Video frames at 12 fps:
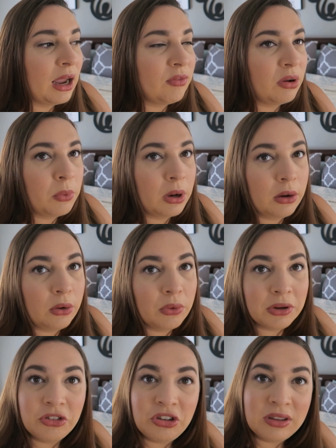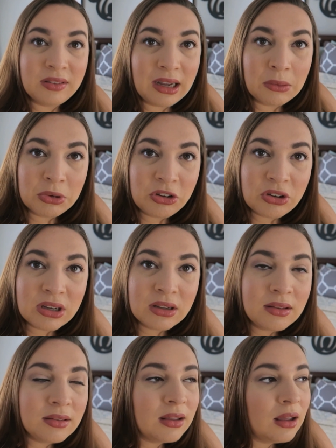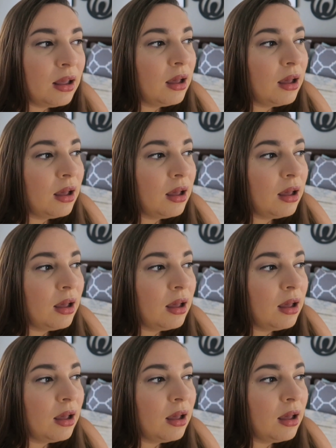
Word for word: everyone grilled cheese sandwiches.